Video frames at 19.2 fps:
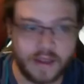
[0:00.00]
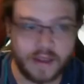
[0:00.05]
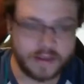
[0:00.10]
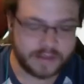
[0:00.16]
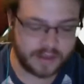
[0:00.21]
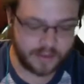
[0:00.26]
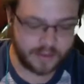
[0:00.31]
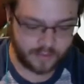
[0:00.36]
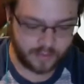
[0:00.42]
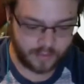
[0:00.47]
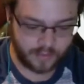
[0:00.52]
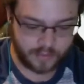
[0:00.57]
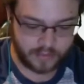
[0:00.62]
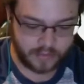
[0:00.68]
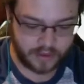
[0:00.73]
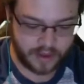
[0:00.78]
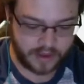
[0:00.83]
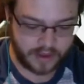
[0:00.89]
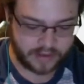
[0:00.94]
So what
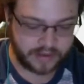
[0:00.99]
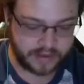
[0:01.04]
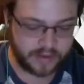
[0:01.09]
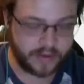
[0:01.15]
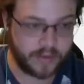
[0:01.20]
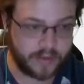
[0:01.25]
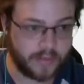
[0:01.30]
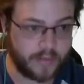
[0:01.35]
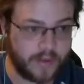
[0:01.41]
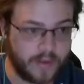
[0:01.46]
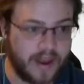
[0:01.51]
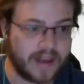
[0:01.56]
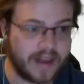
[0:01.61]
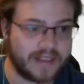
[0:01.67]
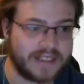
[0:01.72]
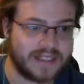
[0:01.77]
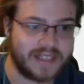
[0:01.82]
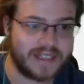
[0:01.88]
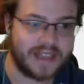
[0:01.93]
we got here, Rock
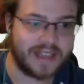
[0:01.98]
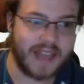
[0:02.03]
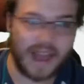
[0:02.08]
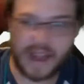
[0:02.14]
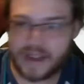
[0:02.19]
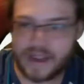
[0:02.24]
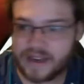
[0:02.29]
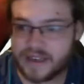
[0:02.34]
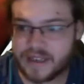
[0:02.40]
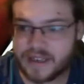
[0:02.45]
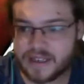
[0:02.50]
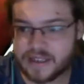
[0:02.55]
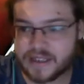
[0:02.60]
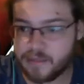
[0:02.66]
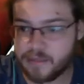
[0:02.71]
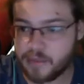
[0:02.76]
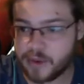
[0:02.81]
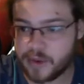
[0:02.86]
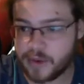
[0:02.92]
Slide is a
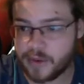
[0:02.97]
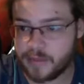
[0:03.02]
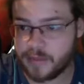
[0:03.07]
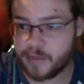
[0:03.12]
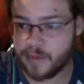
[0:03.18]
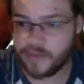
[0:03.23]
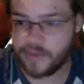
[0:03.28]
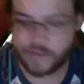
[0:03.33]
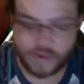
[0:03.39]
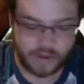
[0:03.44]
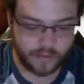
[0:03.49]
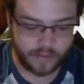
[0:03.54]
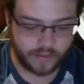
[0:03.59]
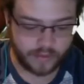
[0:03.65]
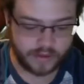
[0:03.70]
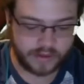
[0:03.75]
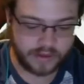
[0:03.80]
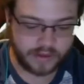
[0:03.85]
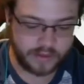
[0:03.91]
pretty good move. We're
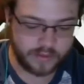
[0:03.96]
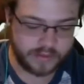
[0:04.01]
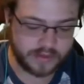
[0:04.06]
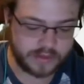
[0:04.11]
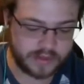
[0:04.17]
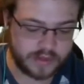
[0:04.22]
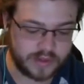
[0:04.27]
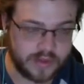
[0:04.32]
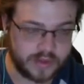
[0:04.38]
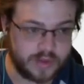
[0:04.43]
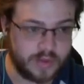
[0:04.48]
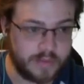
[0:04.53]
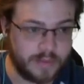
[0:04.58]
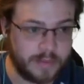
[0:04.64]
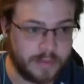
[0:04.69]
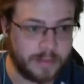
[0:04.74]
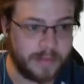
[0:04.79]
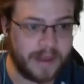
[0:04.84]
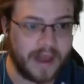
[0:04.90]
going to use
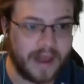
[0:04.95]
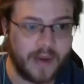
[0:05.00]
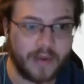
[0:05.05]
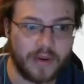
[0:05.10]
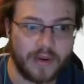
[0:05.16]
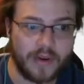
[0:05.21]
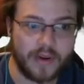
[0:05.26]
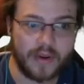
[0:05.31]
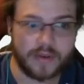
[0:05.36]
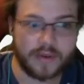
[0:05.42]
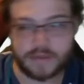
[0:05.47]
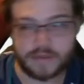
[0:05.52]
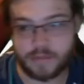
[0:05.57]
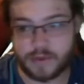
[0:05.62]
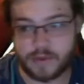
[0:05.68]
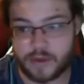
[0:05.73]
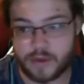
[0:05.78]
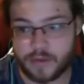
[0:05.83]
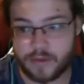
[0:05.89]
Super Power. It's a
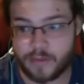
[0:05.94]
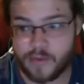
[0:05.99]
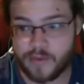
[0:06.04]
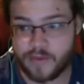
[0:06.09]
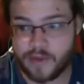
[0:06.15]
pretty good move.